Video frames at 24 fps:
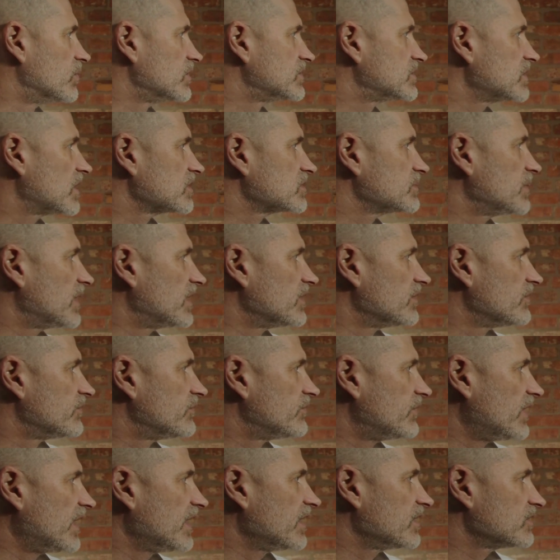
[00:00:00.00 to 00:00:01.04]
we talked about
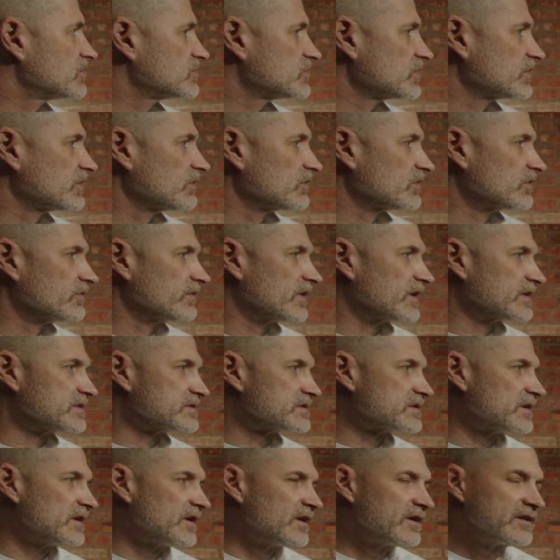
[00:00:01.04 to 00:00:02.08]
fire triggering events.